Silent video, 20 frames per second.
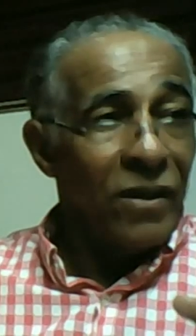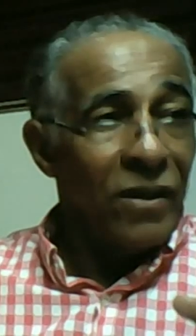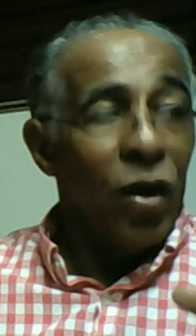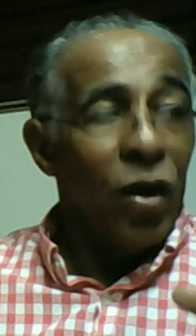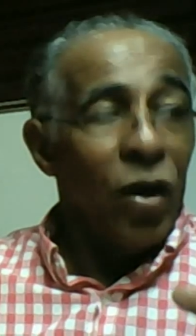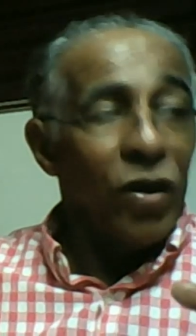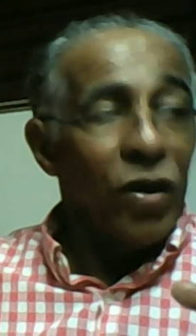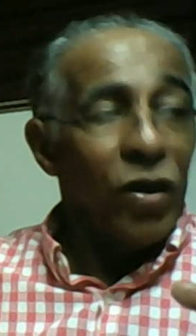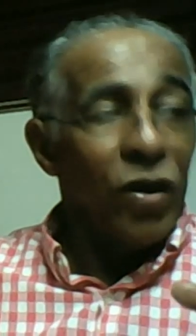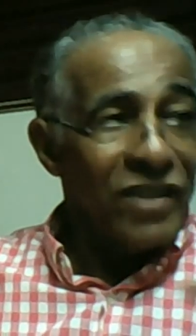
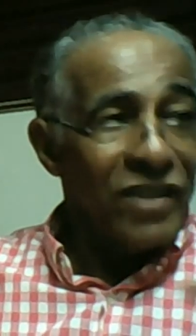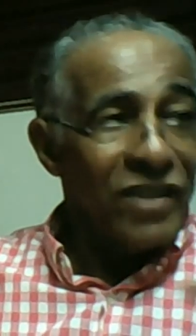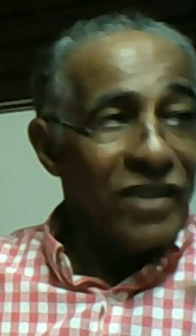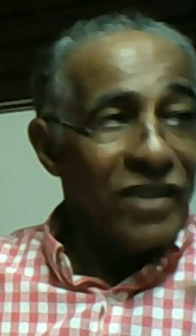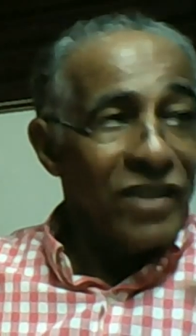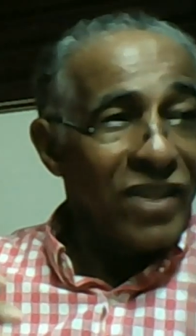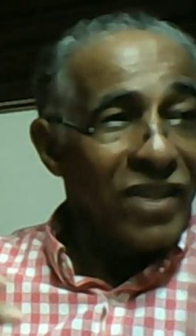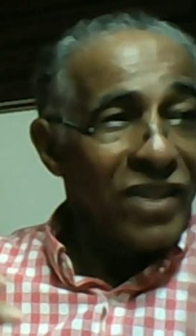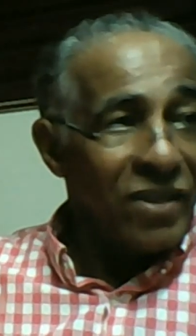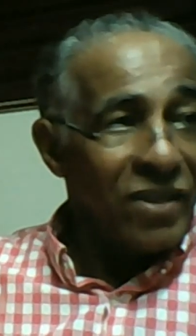
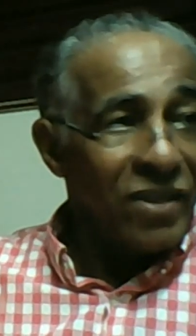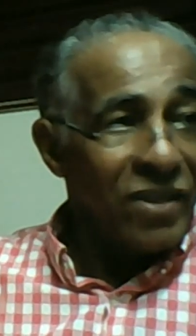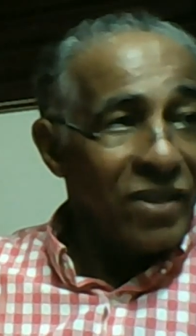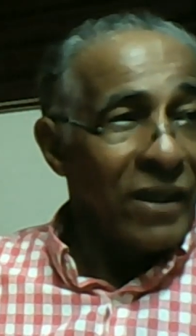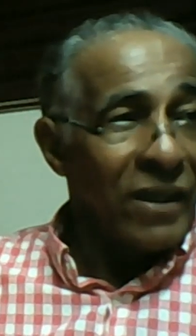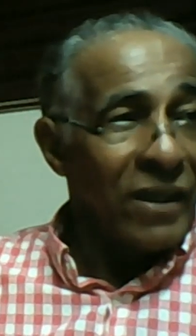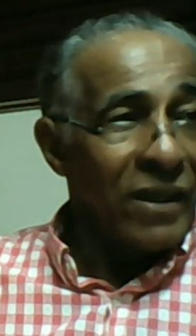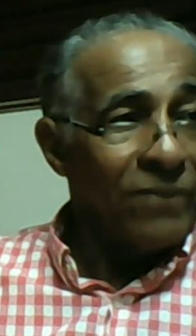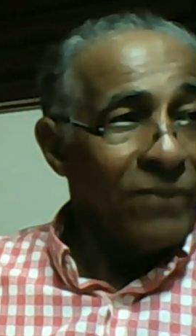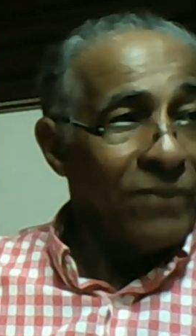organizationally
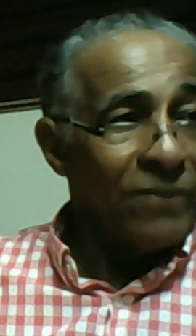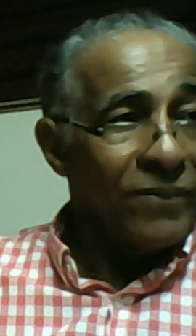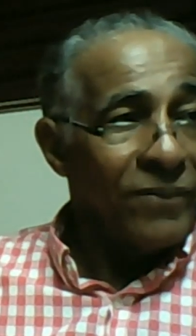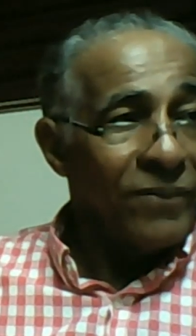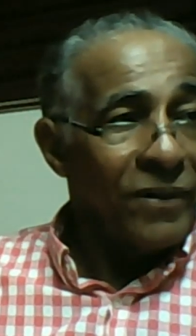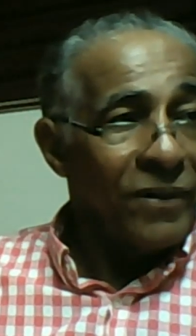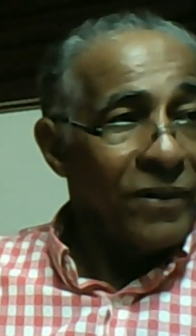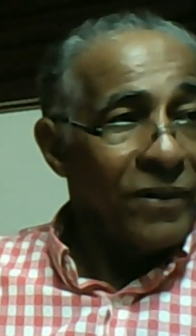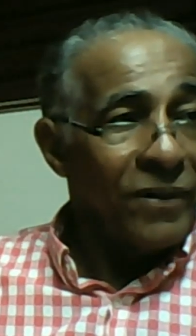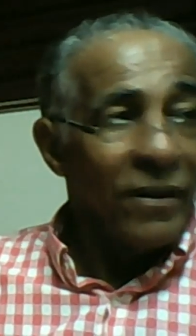
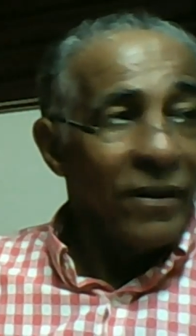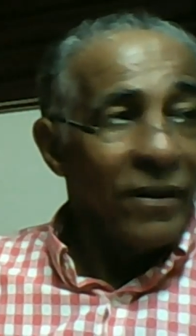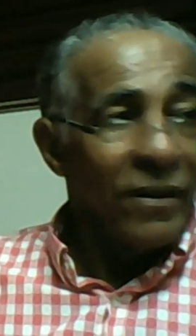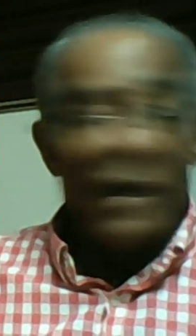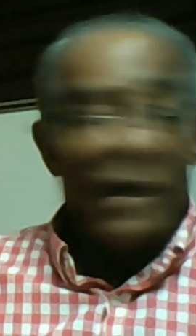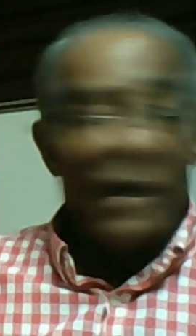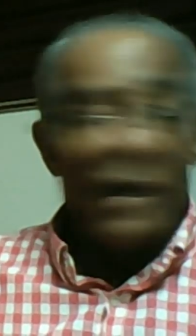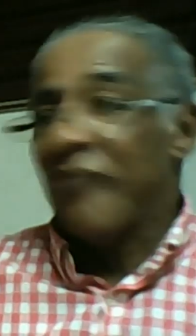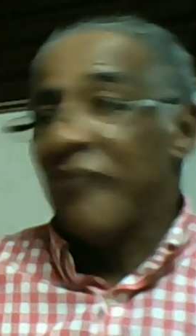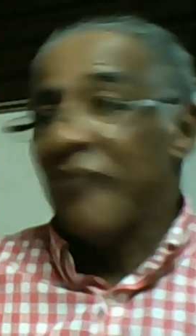
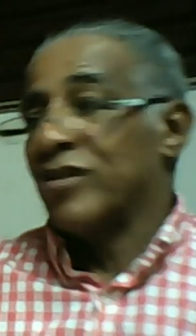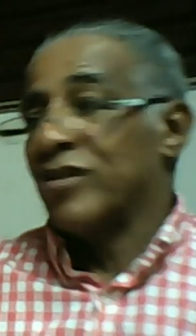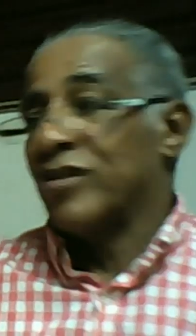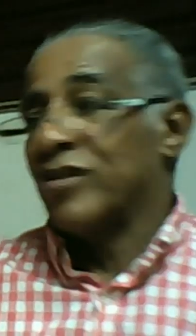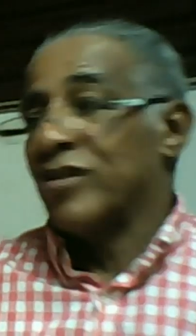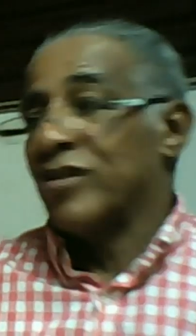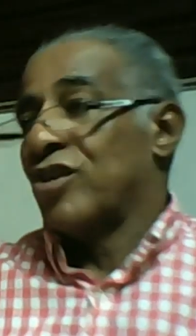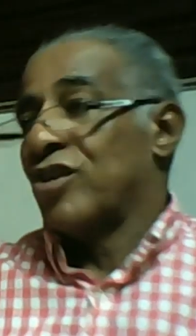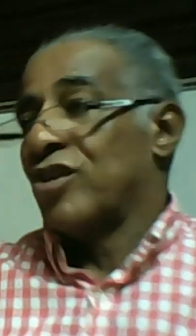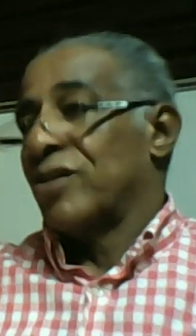as the
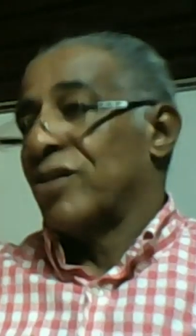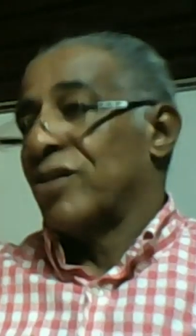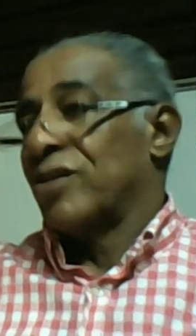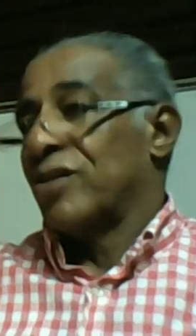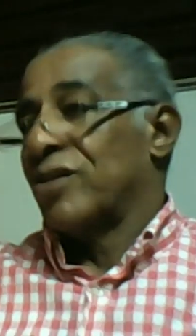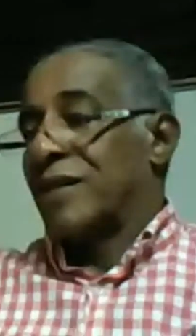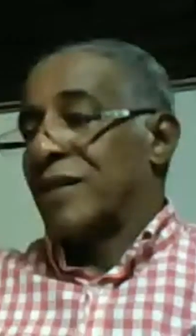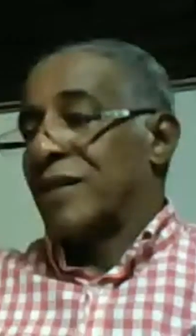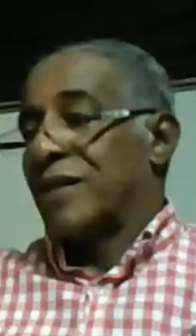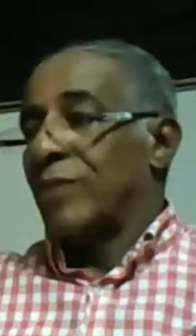church
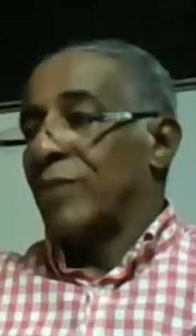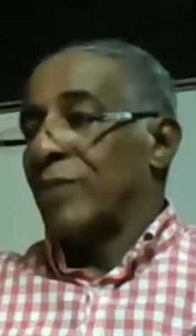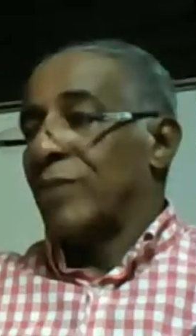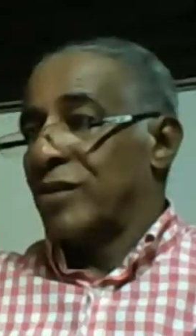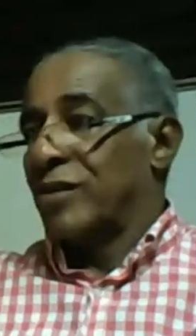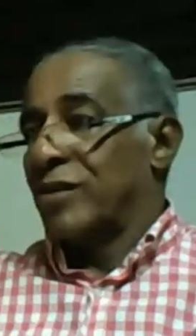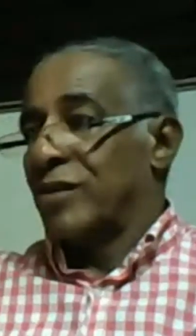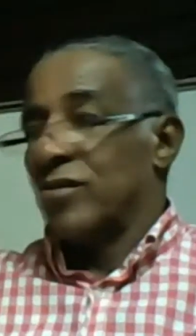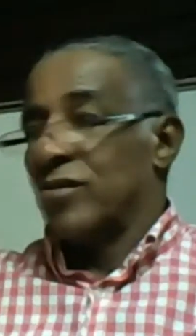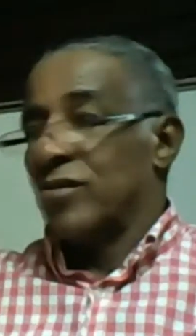has
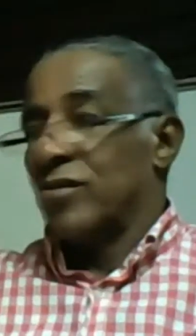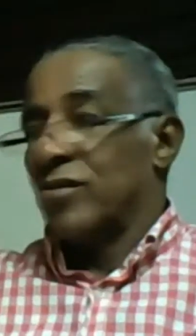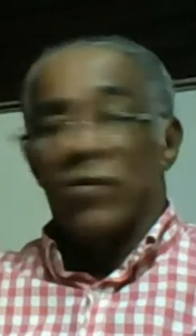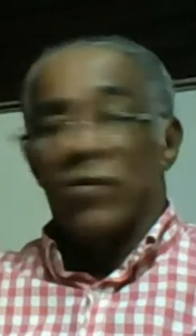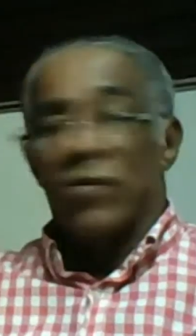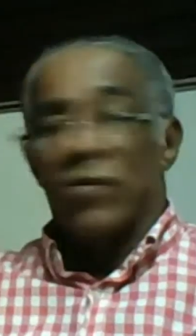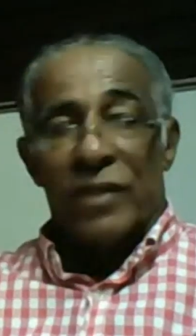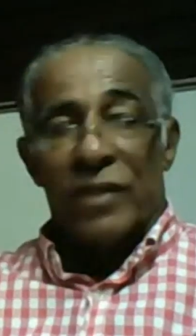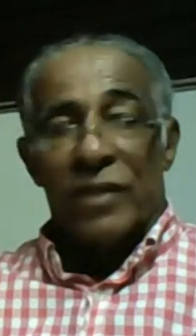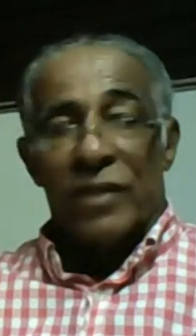emerged over
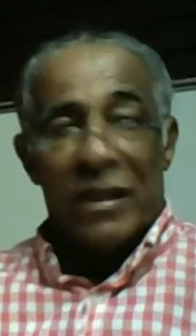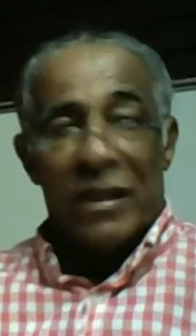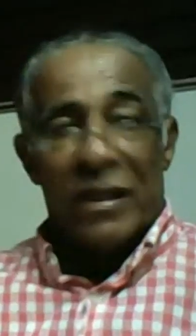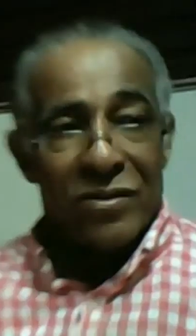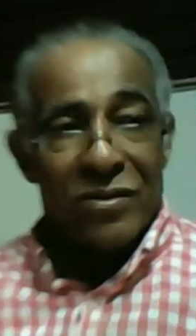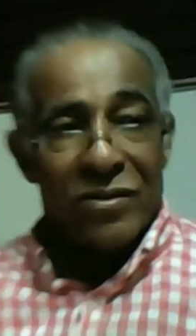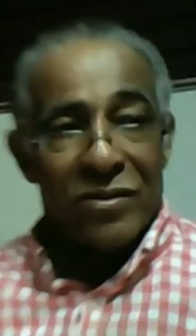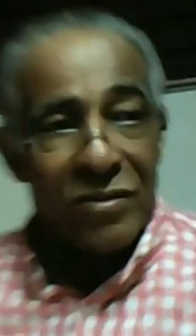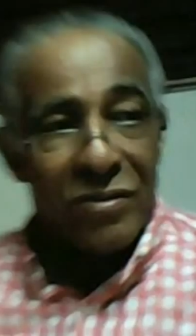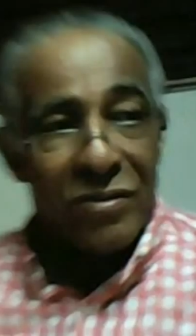the
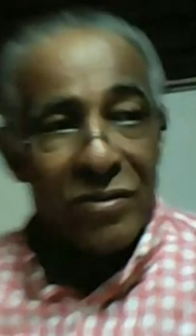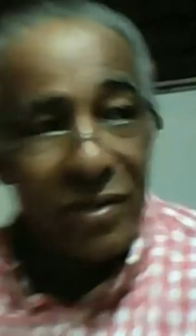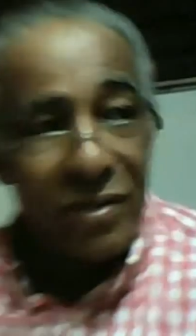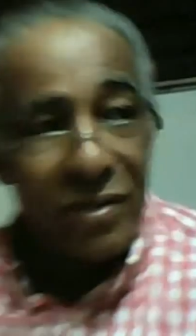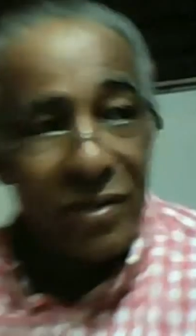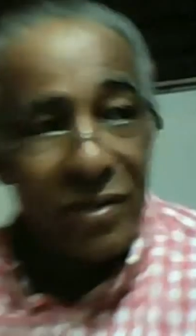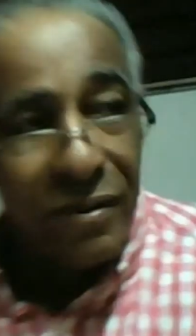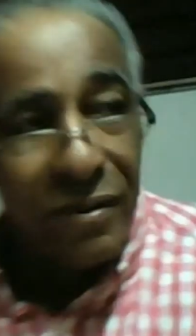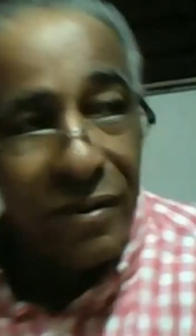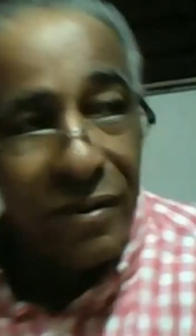last
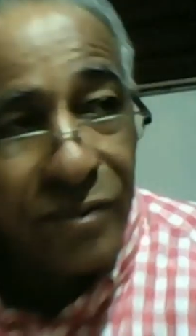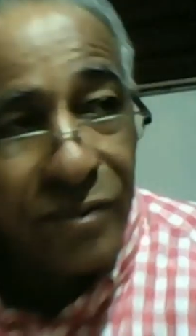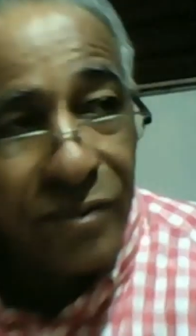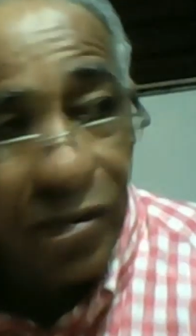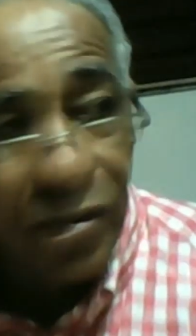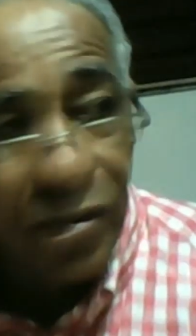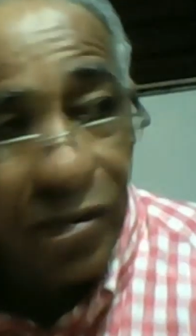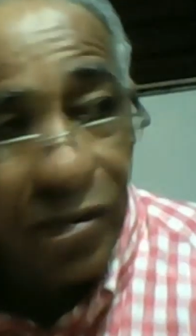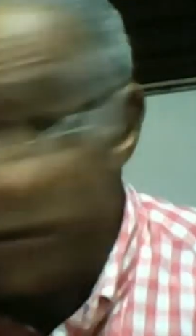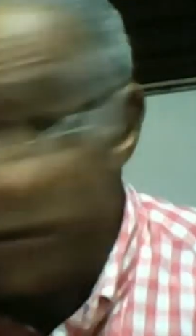
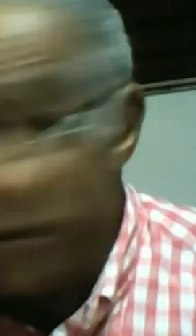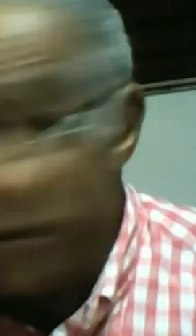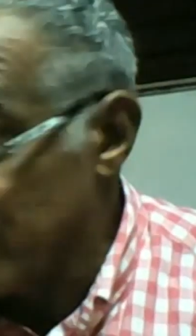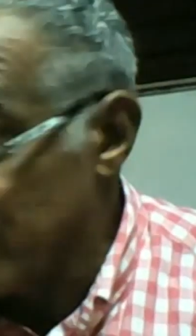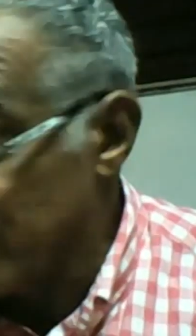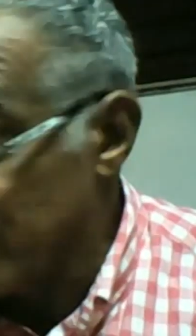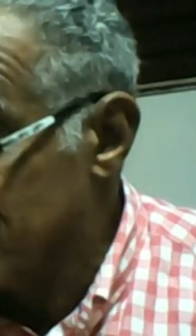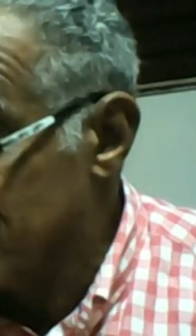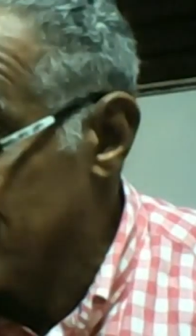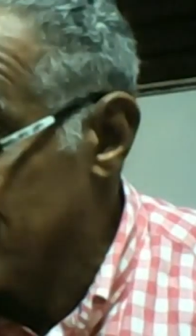2,000
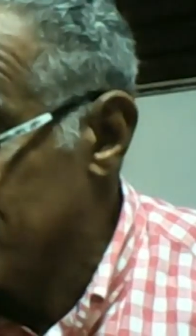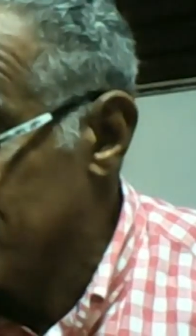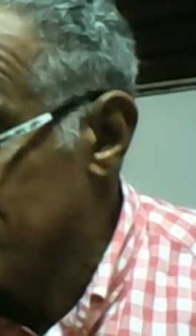years.